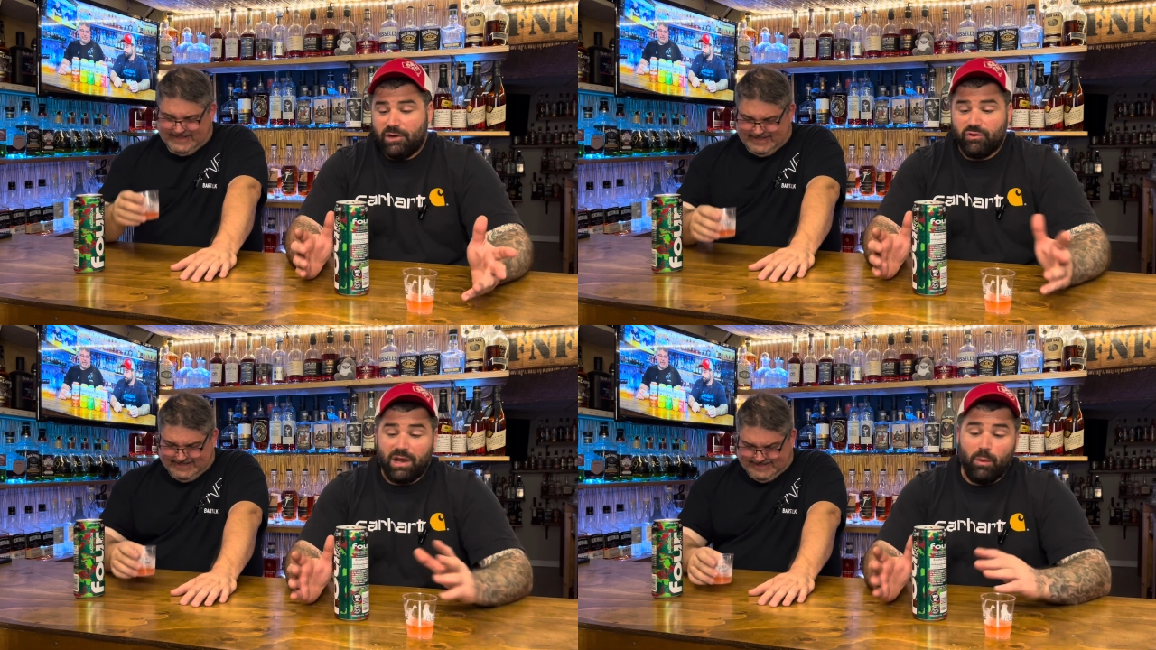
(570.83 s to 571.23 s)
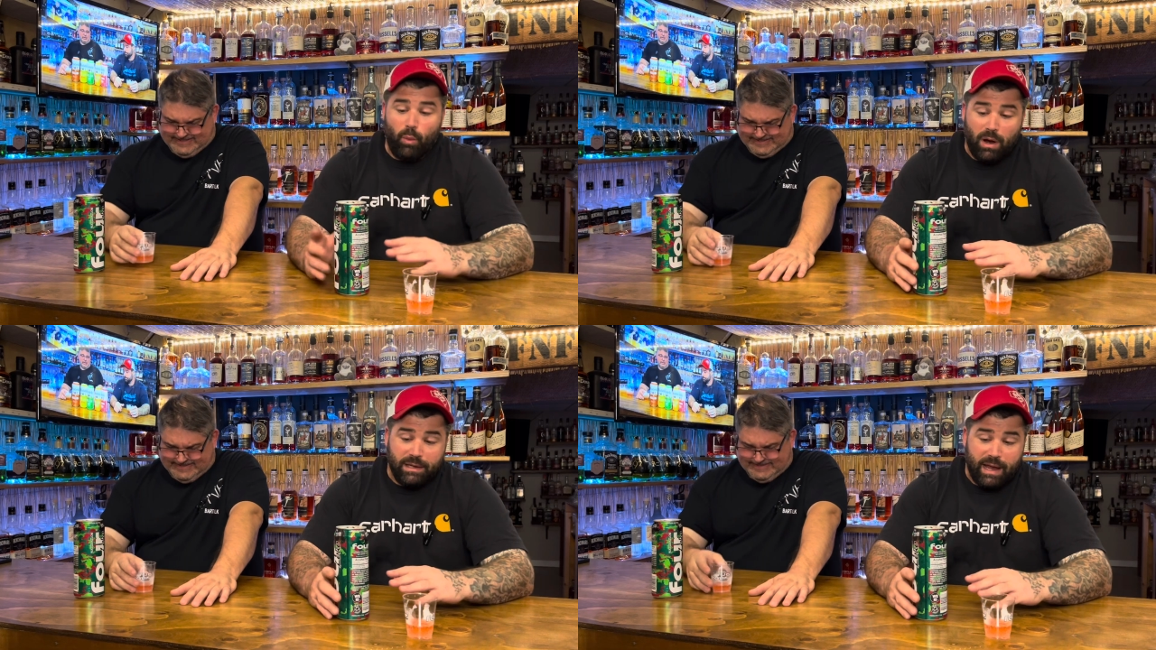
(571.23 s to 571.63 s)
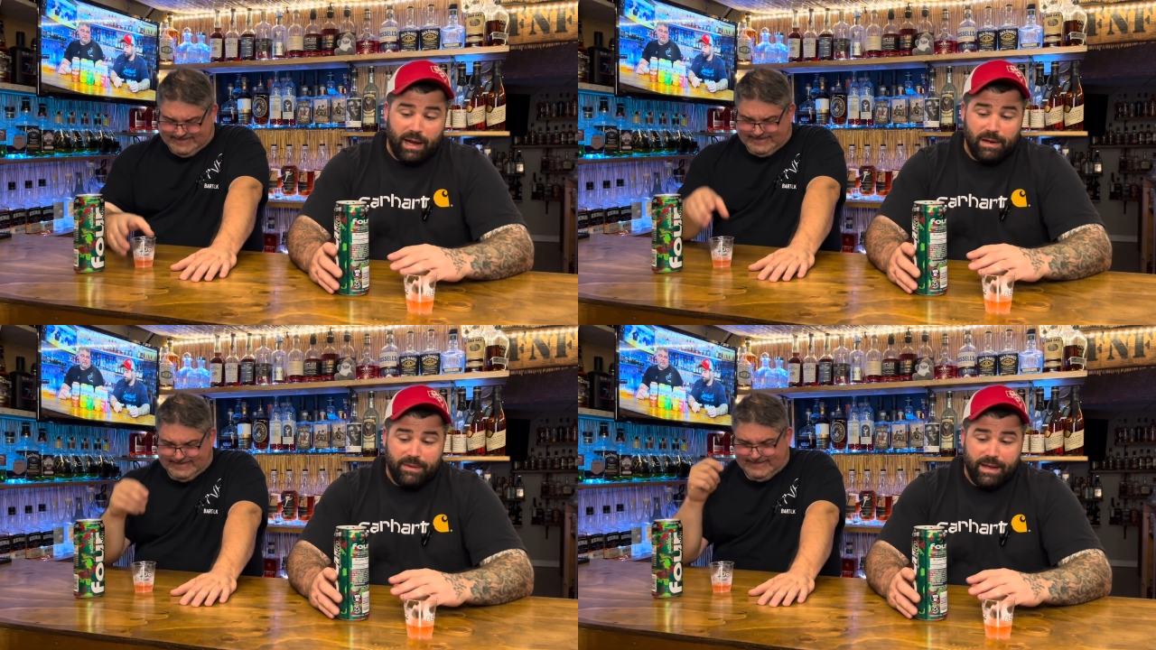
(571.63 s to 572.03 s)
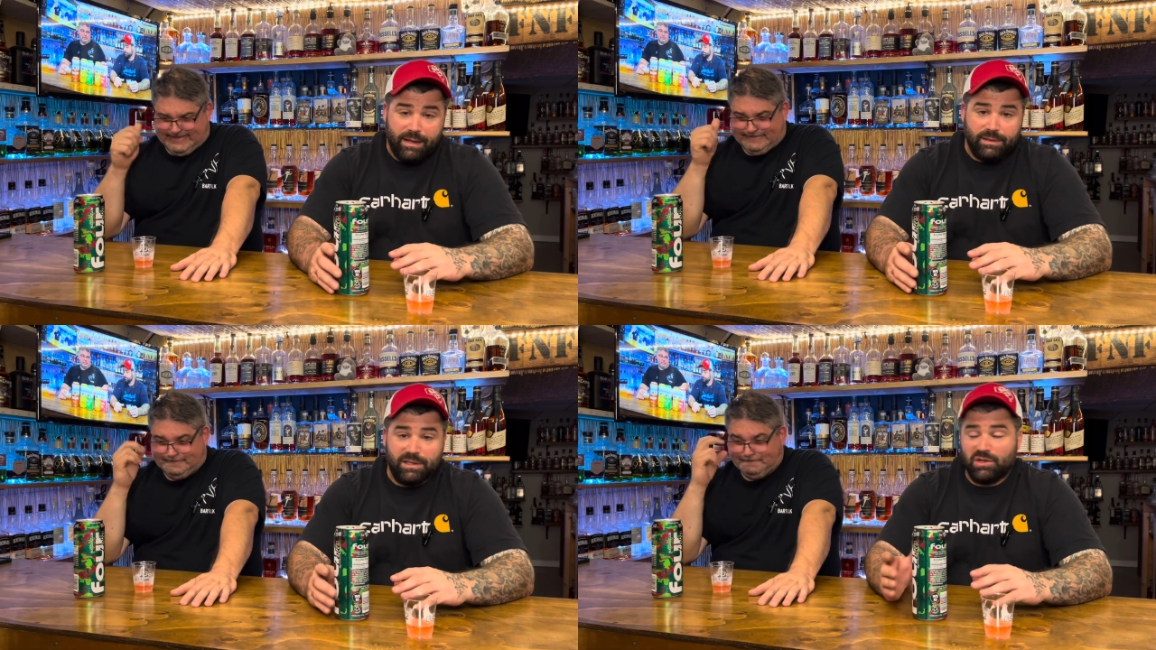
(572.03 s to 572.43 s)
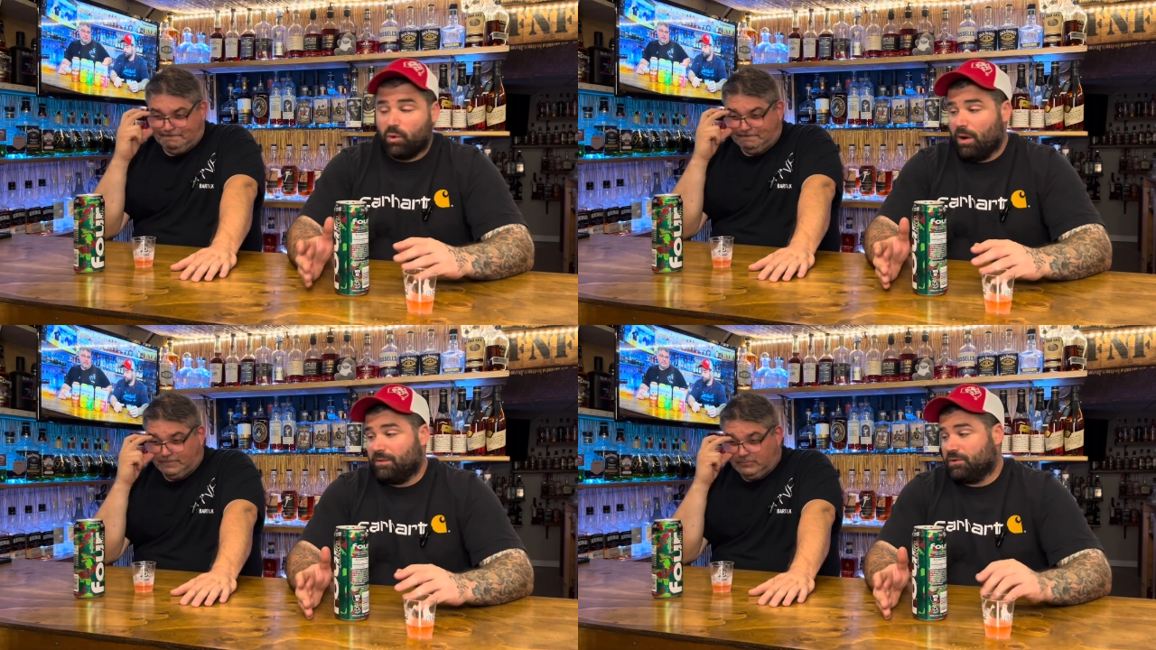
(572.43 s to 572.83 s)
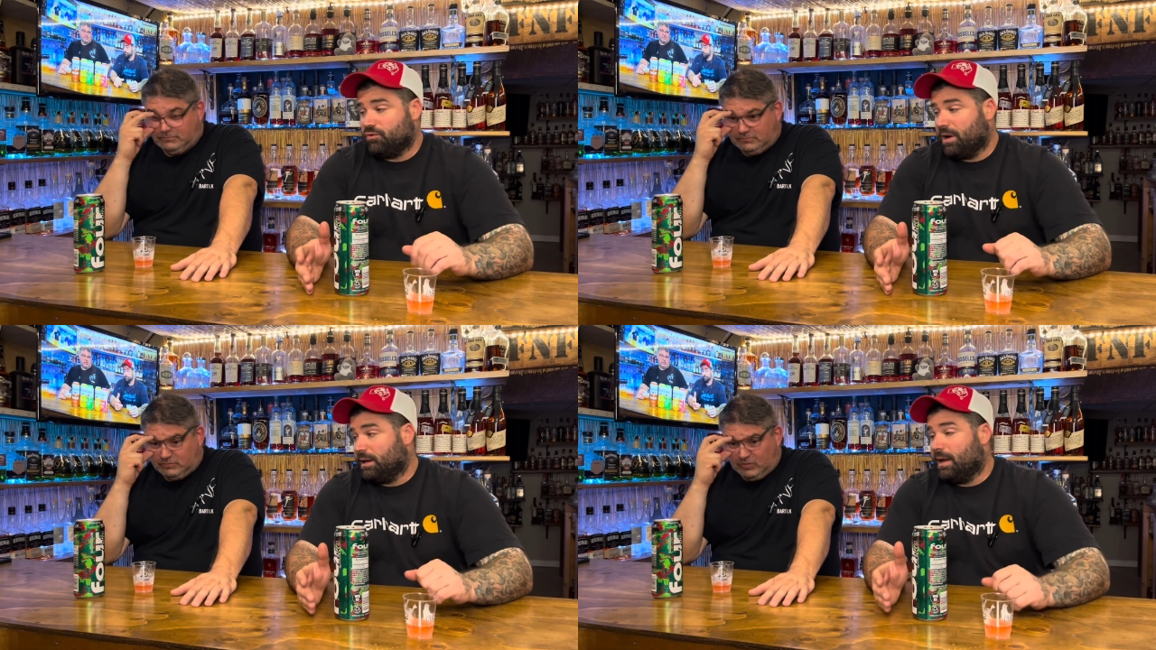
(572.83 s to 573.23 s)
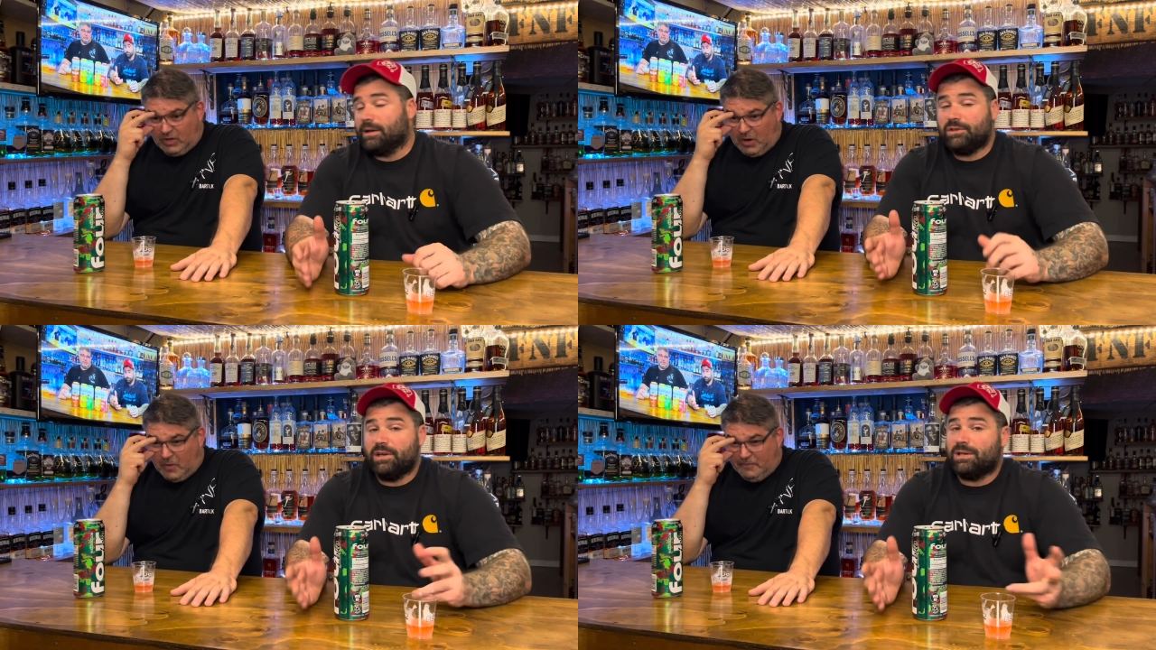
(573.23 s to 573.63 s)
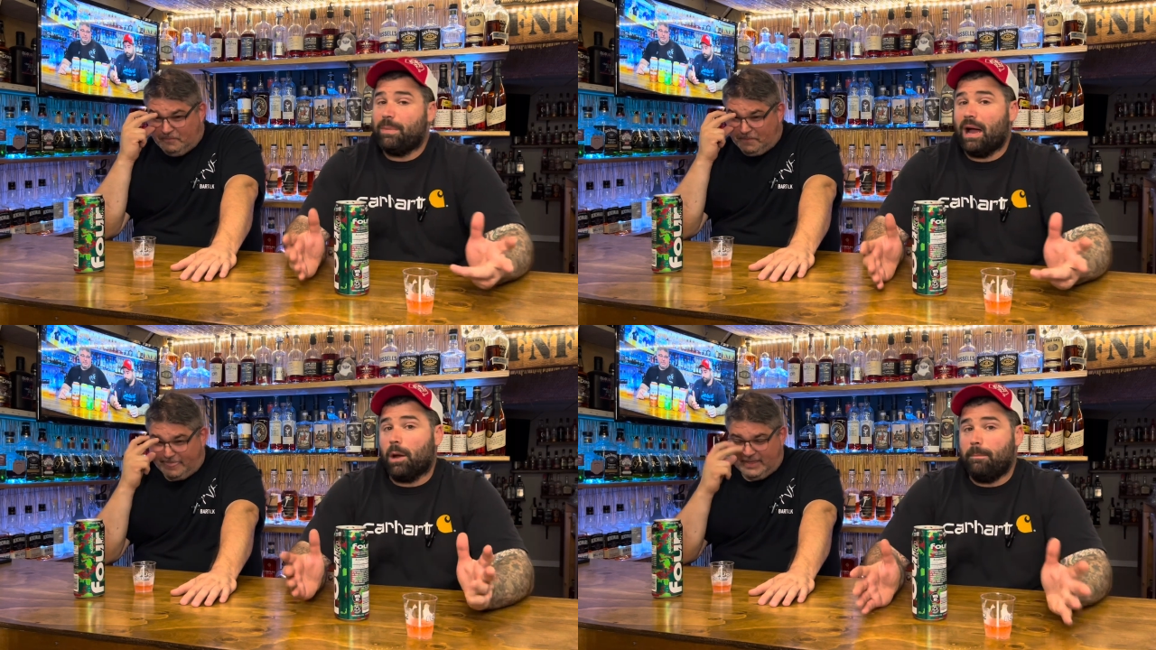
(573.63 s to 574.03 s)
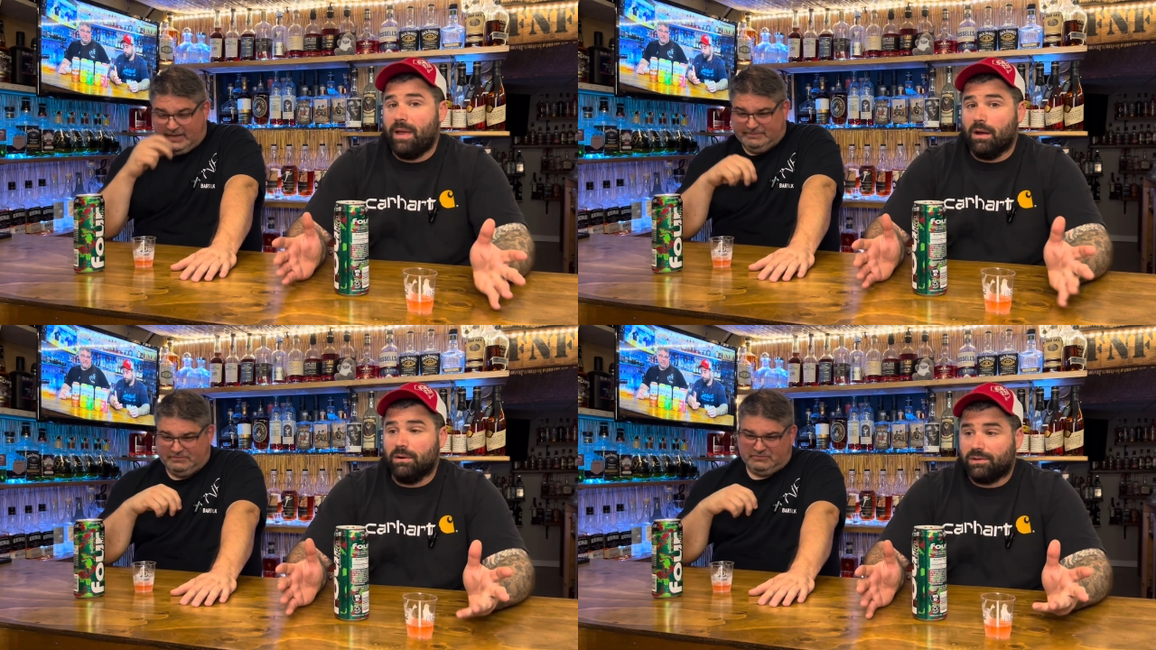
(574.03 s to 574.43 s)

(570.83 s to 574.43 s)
Speaker 1: drinking one can of these is equivalent to drinking like a six pack of beer.